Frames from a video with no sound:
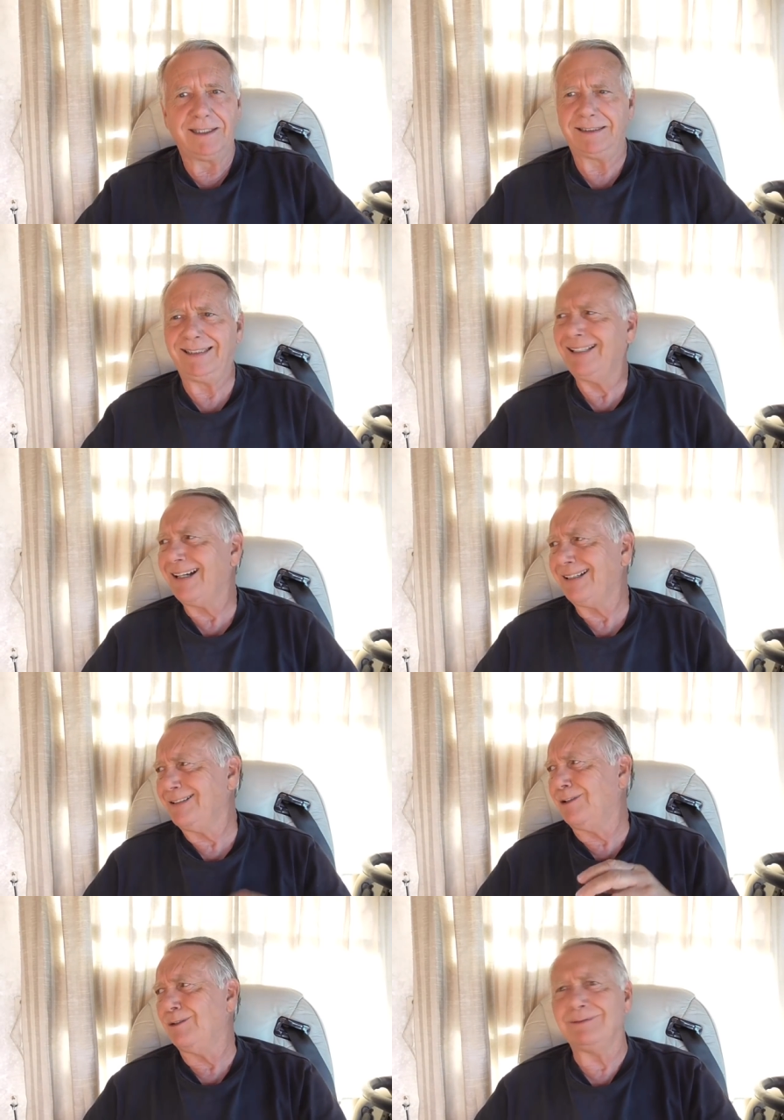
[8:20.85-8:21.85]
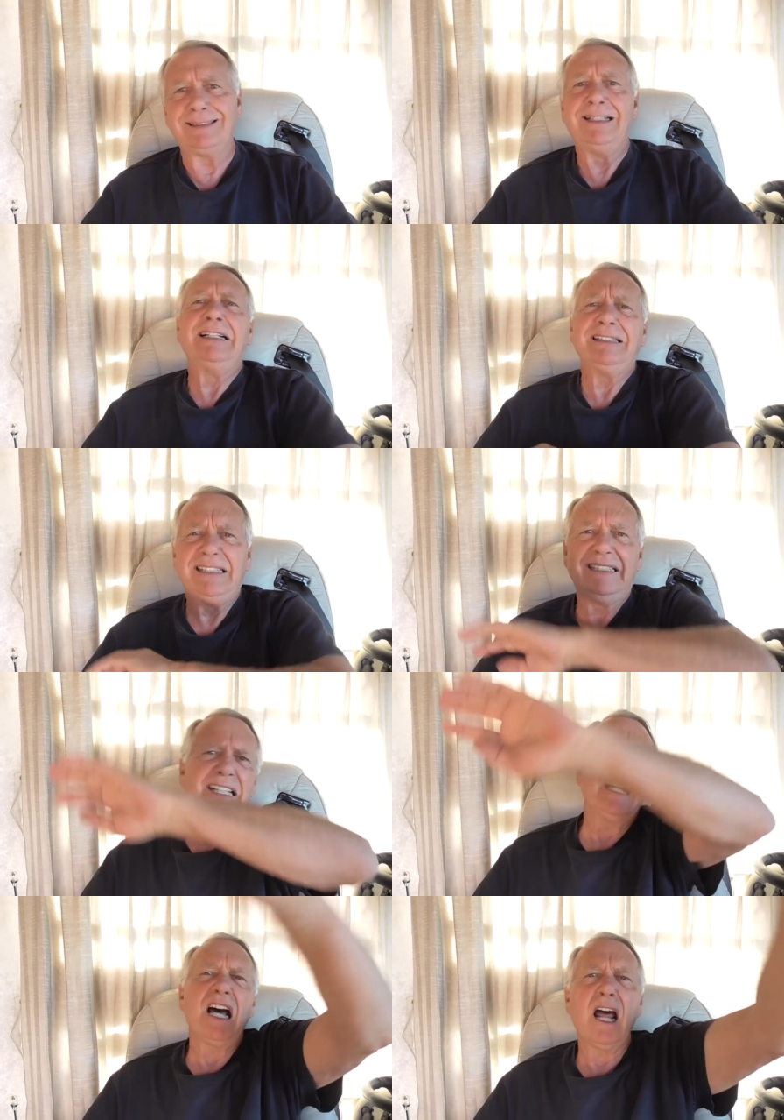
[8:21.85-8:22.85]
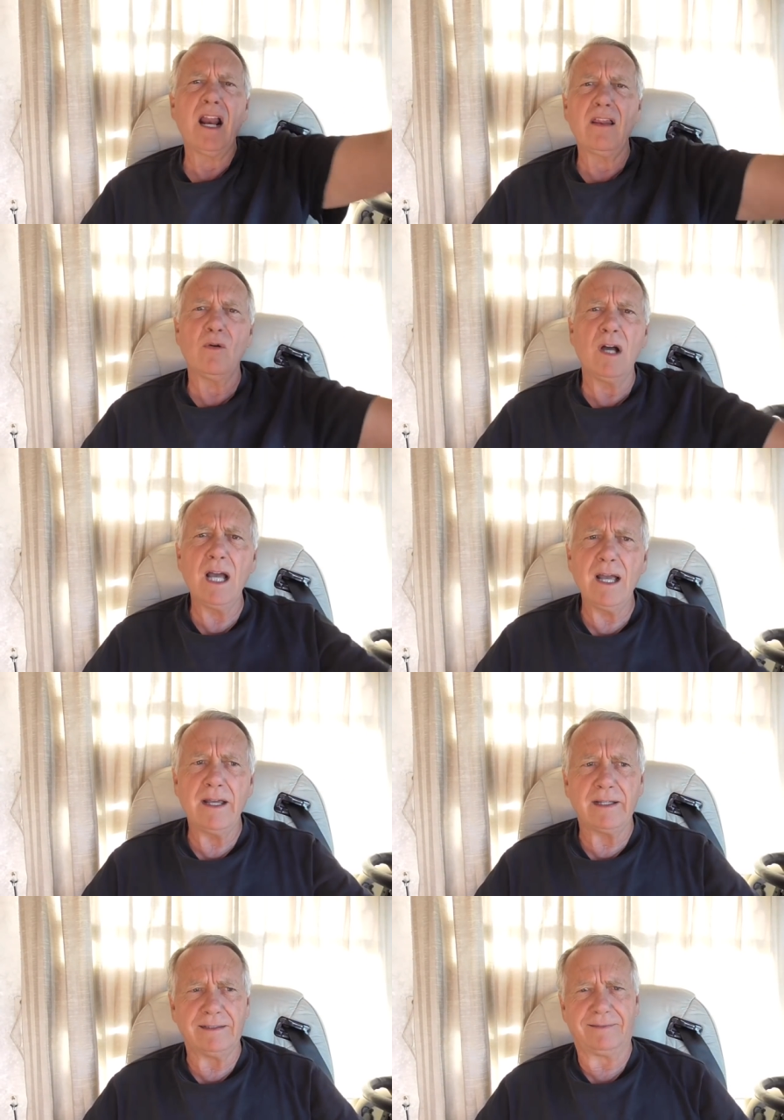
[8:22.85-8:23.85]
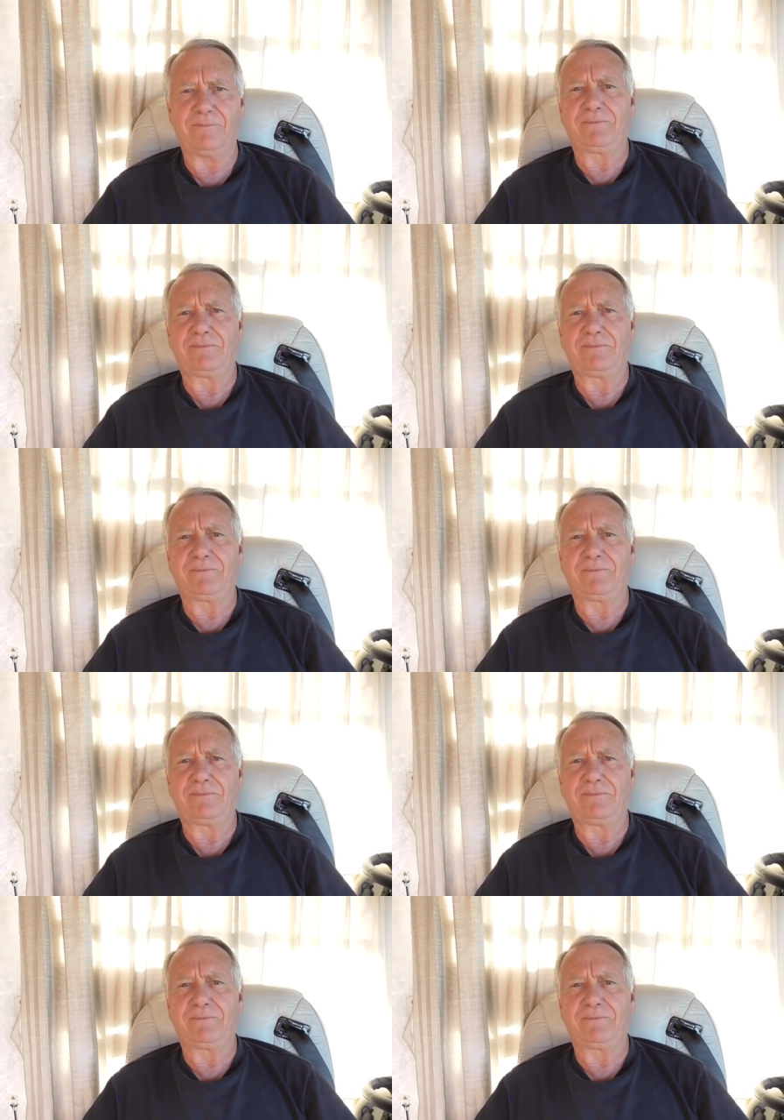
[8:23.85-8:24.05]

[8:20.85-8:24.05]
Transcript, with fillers: I say, "Yeah, I know." Get out of the way!